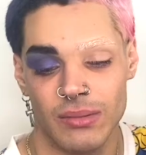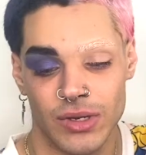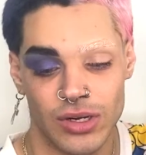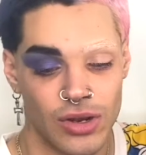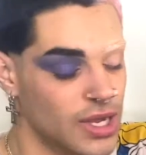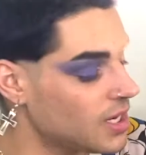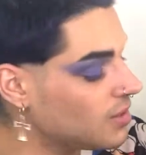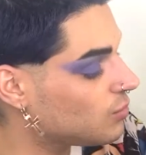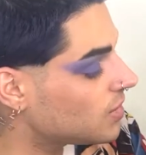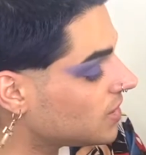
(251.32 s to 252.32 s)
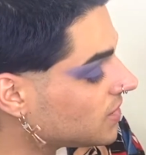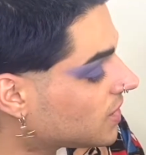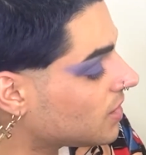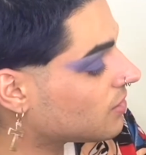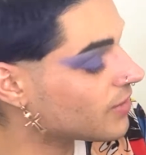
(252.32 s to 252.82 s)
gonna go ahead in with this
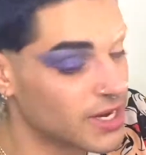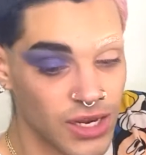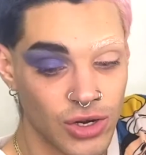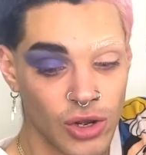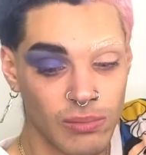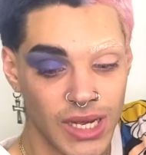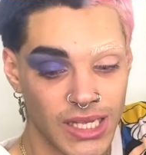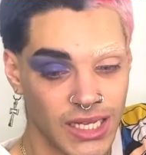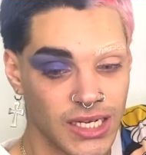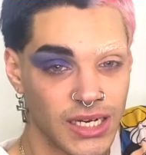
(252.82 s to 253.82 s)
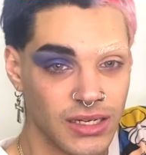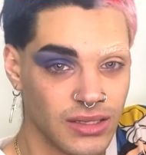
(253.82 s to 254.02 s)
color right here called Makeda.